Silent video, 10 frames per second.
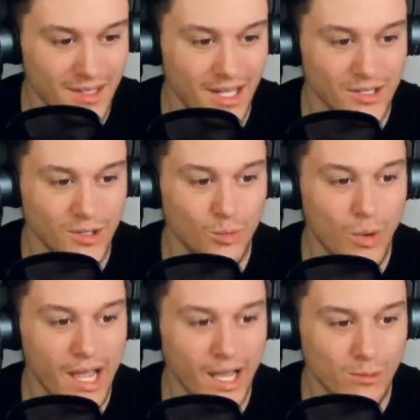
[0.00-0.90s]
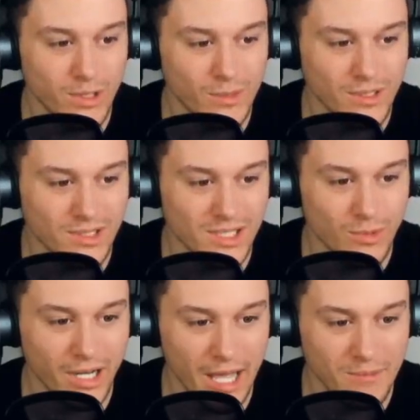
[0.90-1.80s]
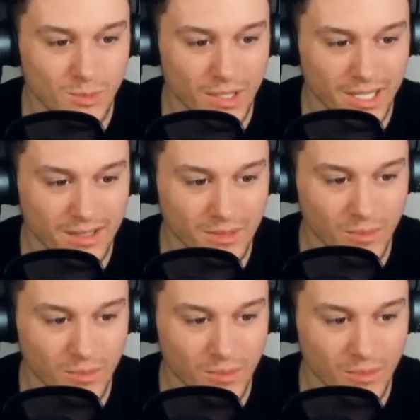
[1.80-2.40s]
I don't know why, I really want to see what happens when I kill them